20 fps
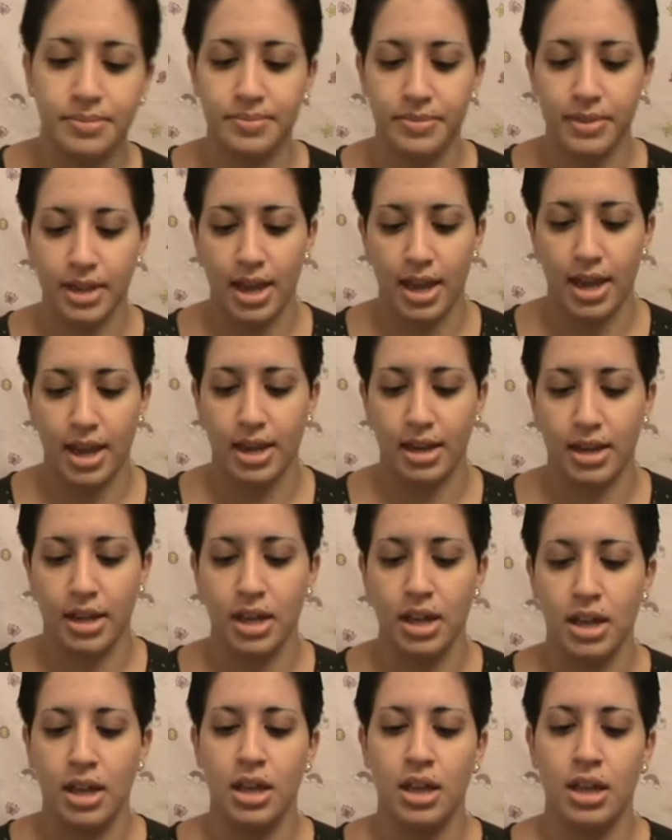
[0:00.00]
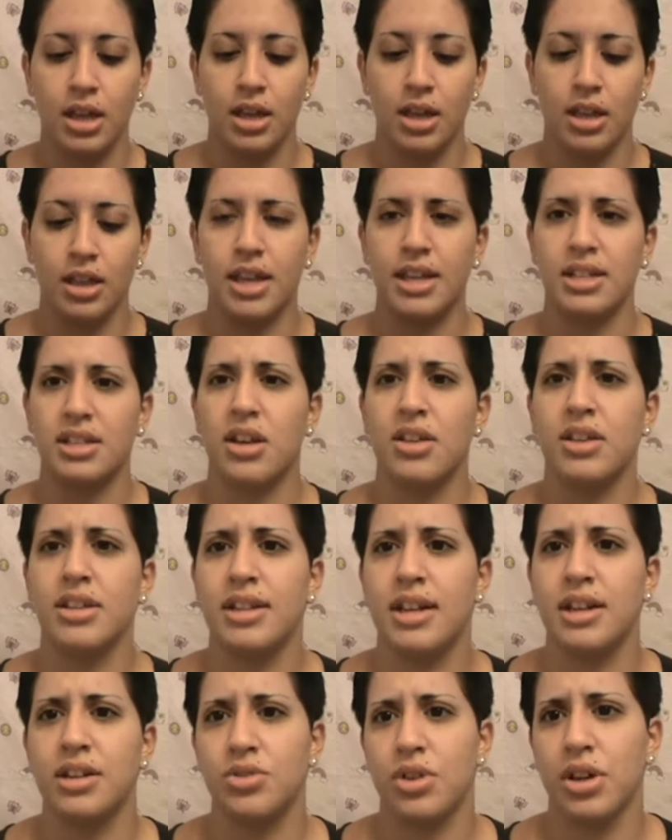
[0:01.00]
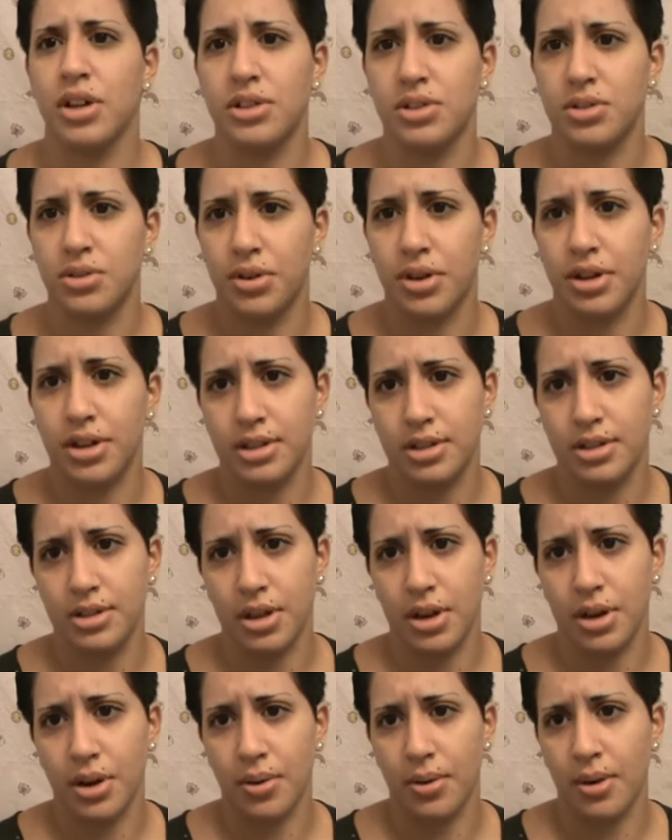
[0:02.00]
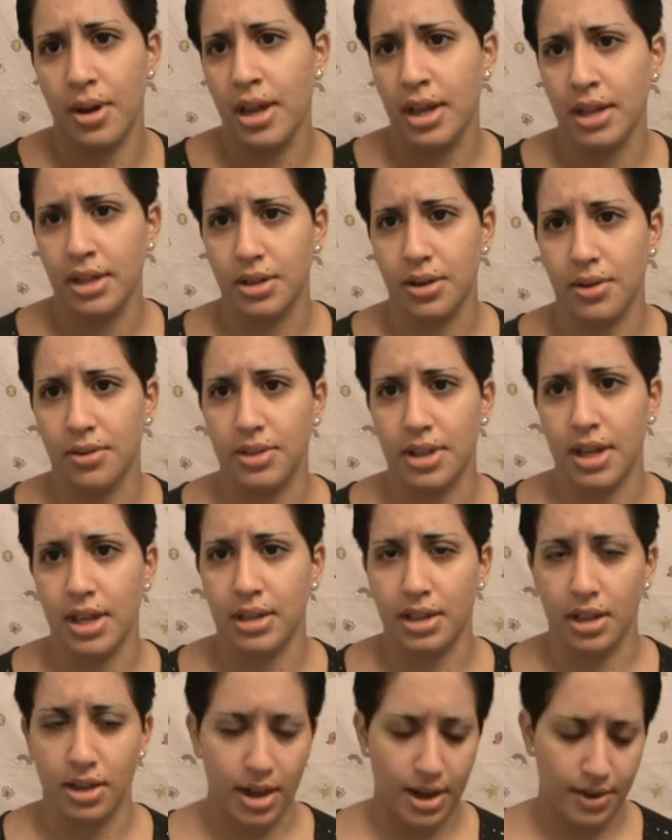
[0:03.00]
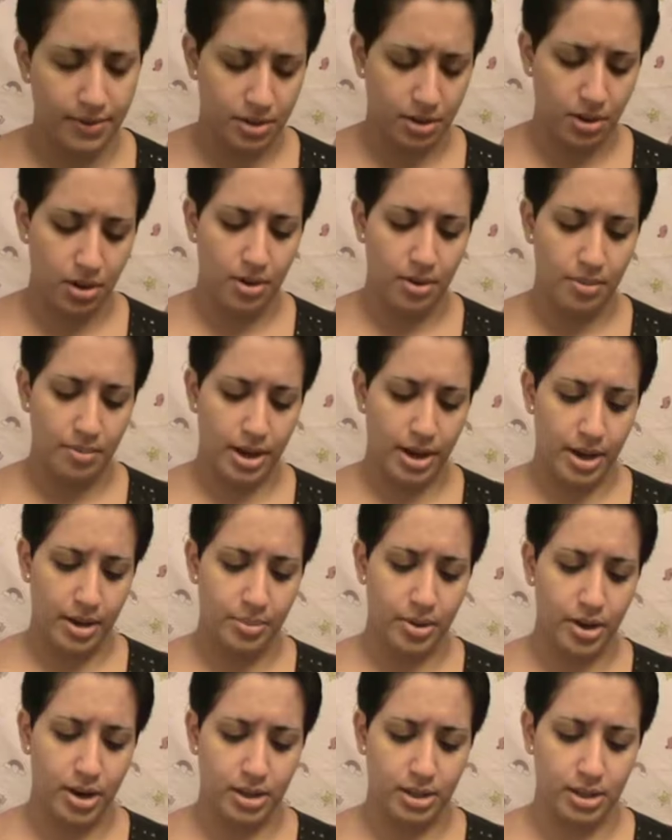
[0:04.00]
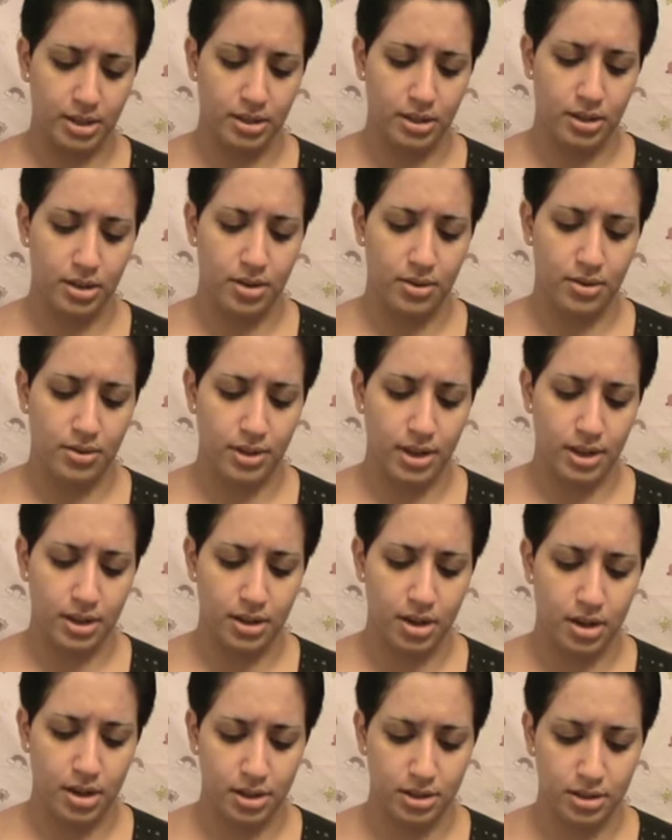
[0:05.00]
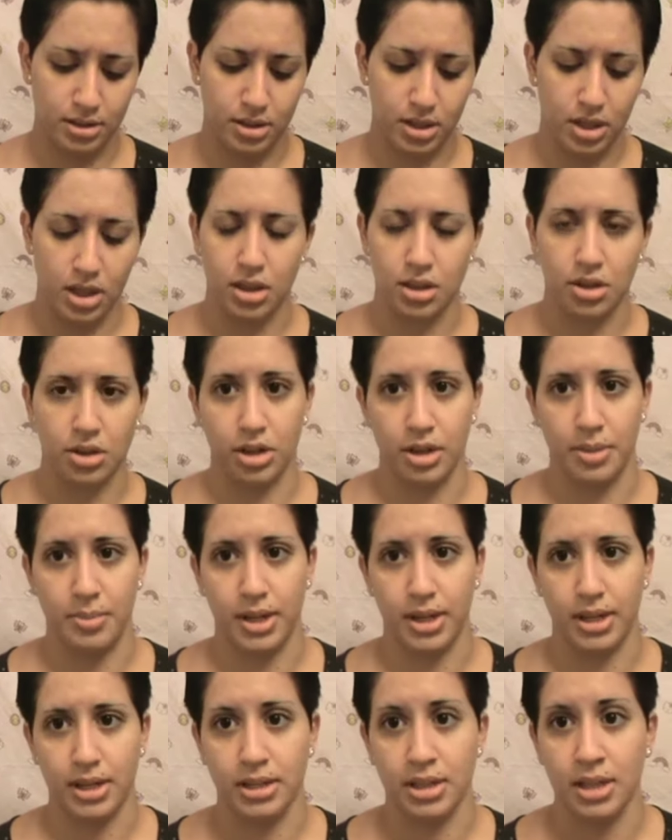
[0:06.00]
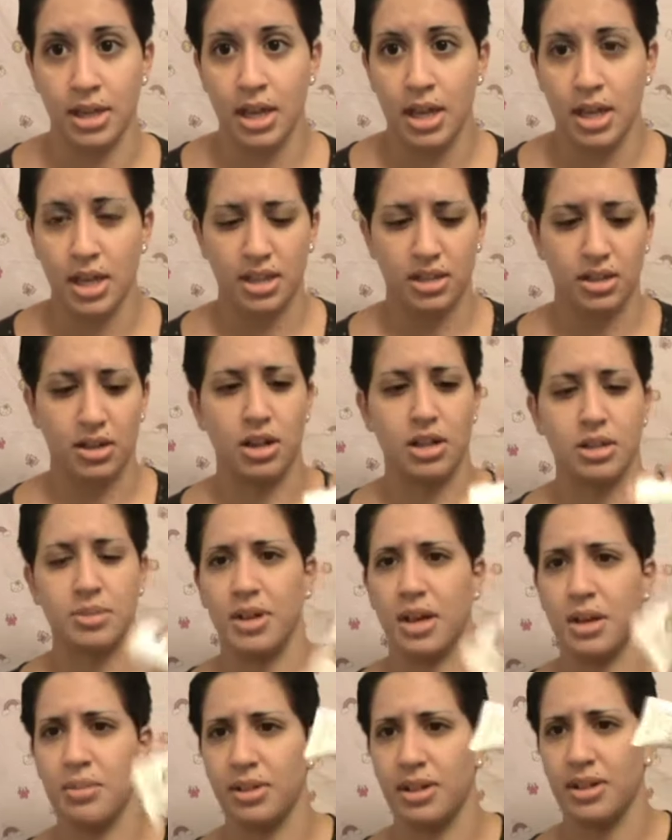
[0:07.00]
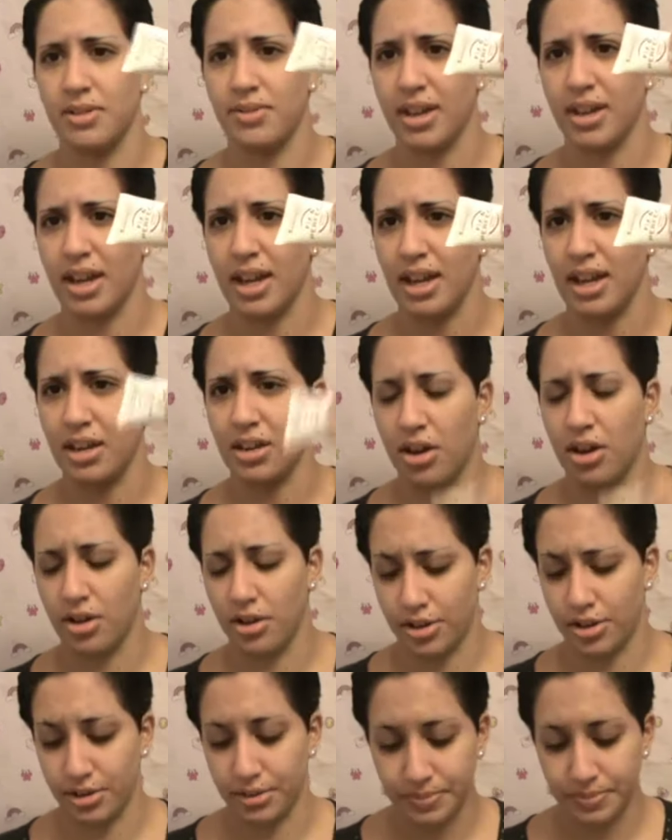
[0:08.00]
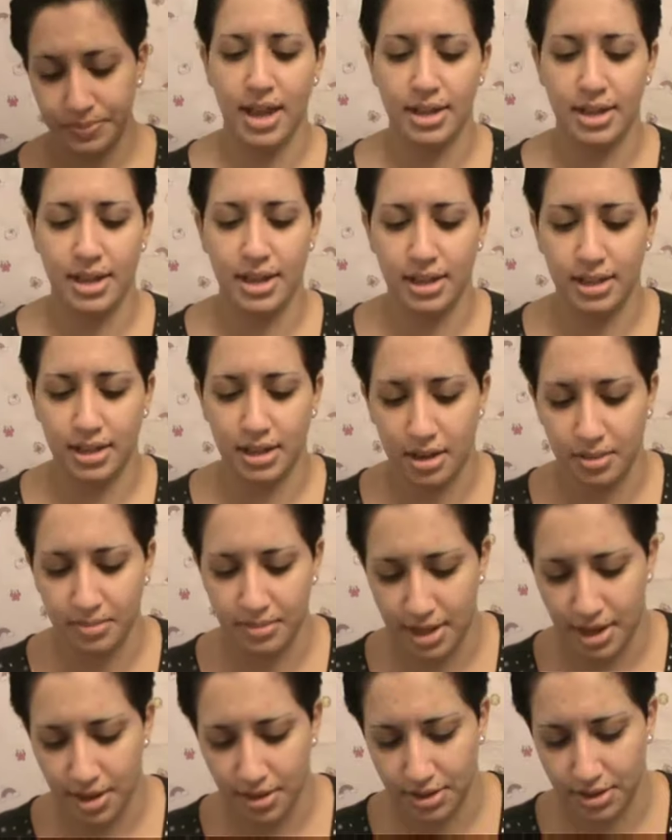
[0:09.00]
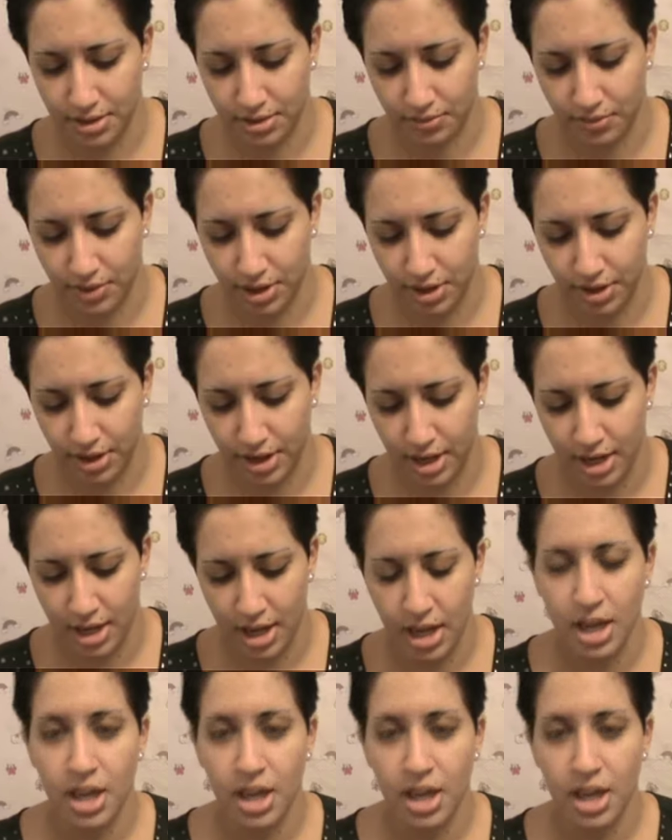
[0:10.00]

and they sell this at drugstores, so don't think that you have to go and buy a product, that costs like 30 bucks. This cost me, I believe, like $8. It comes out this very